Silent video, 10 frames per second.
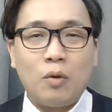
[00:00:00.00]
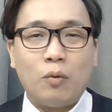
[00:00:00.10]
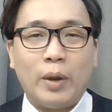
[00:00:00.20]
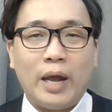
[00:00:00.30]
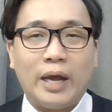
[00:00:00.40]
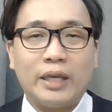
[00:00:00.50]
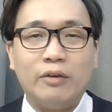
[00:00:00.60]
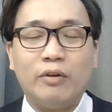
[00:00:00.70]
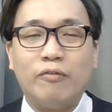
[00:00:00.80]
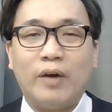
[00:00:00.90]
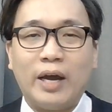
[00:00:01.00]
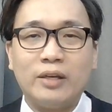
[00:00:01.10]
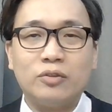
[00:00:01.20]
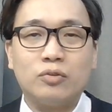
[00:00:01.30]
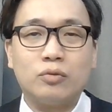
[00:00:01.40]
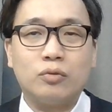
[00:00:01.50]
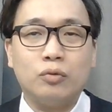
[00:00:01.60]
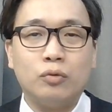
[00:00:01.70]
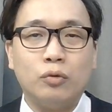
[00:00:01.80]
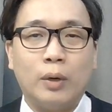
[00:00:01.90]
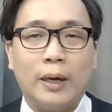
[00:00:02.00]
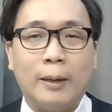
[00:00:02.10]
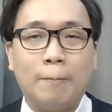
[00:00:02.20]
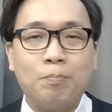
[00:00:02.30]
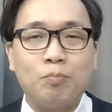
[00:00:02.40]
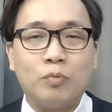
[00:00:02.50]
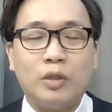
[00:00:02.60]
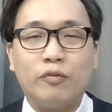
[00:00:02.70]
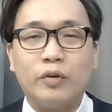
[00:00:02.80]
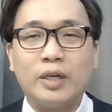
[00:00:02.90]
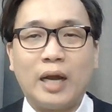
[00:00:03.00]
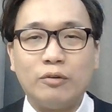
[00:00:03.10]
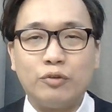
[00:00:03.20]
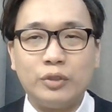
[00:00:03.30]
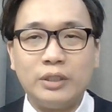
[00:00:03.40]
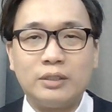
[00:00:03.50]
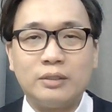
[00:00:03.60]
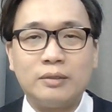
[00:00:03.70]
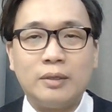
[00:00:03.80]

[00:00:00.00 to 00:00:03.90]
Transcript: where I give advice to different countries,